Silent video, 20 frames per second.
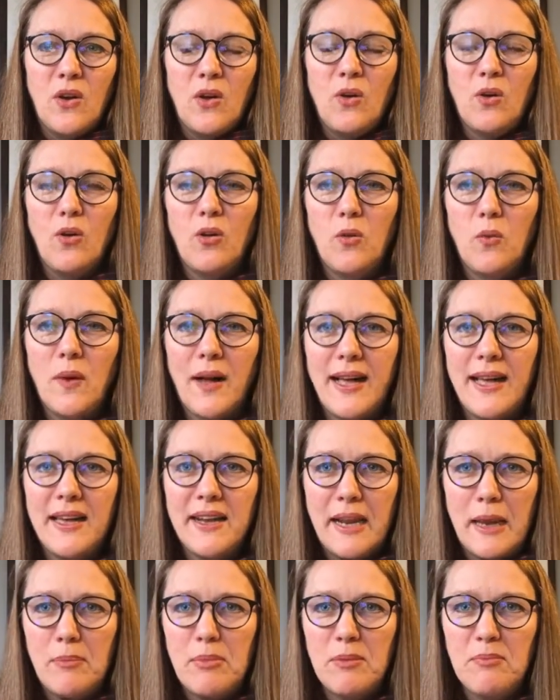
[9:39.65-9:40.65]
all
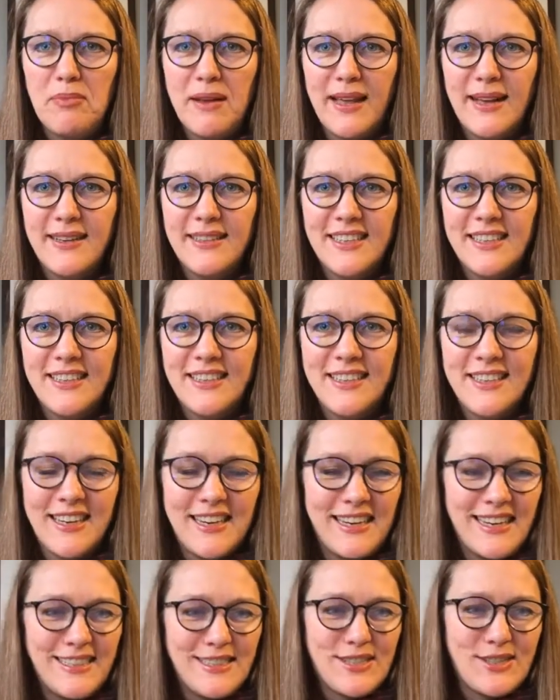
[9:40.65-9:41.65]
wired up and plugged in,
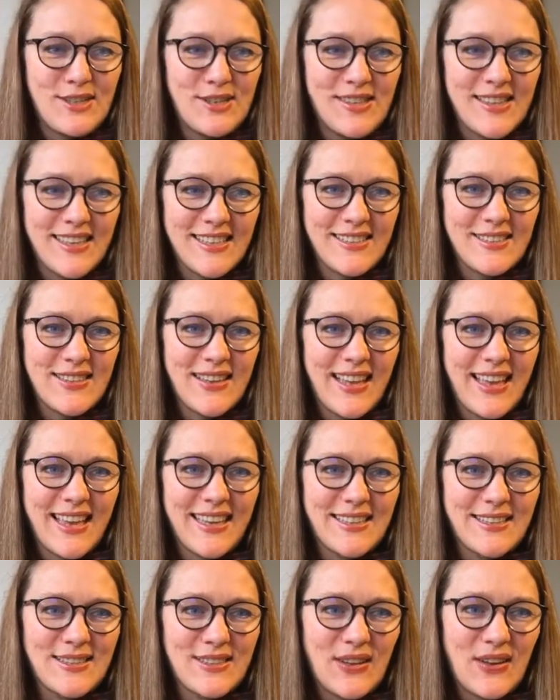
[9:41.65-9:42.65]
and let's do this.
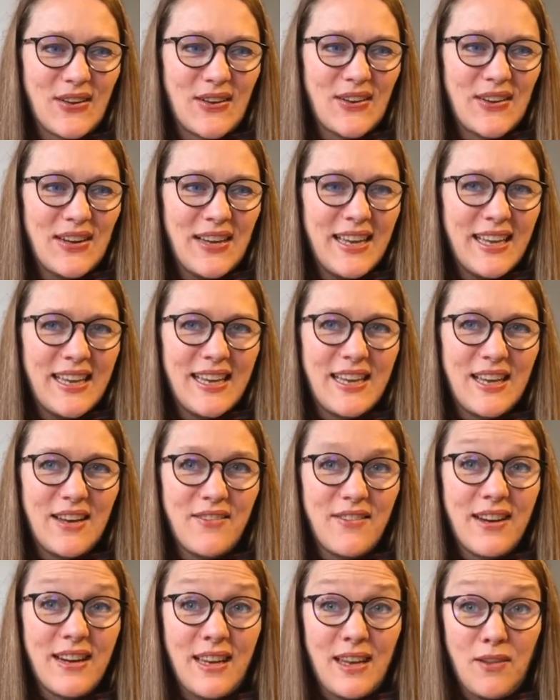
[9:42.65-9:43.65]
Okay, so get
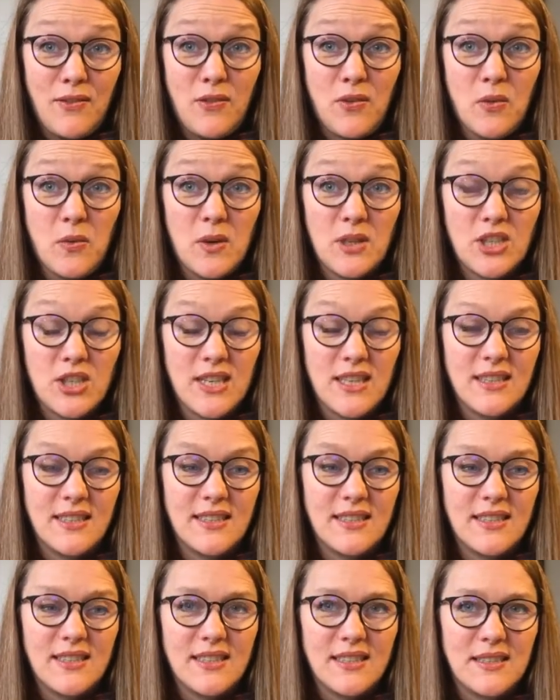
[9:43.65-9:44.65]
ready for What Child
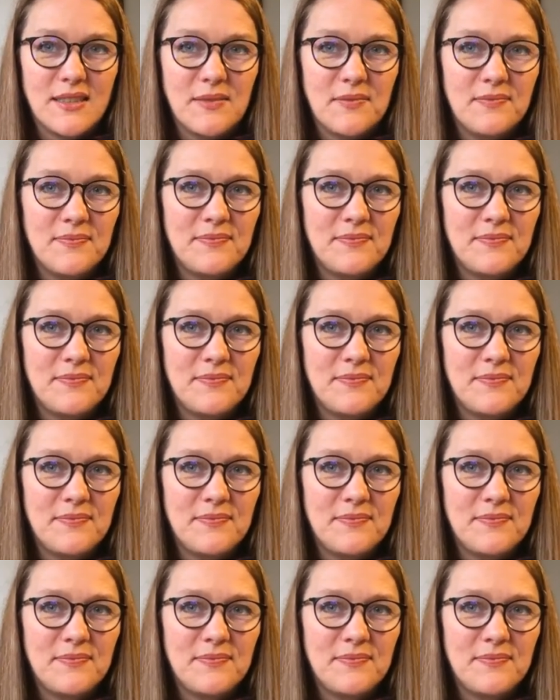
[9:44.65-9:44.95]
Is This?